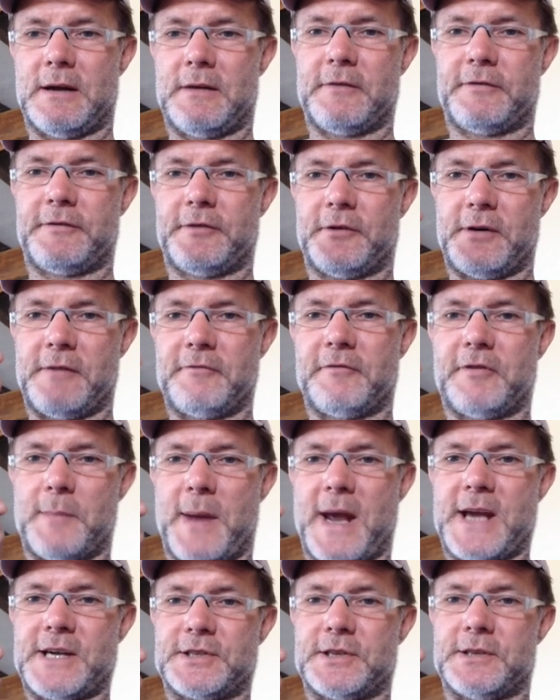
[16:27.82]
for
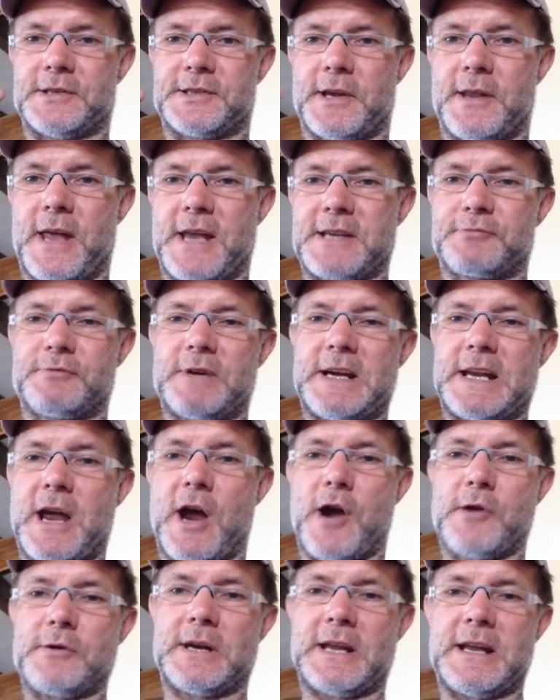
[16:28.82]
information. So that's
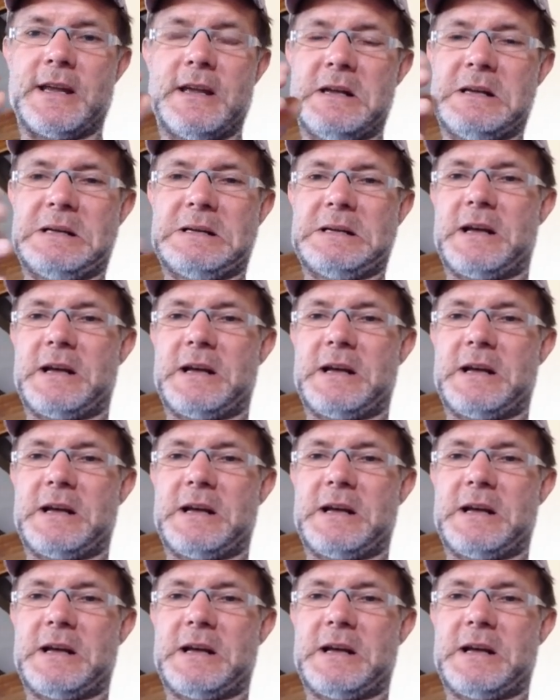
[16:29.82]
really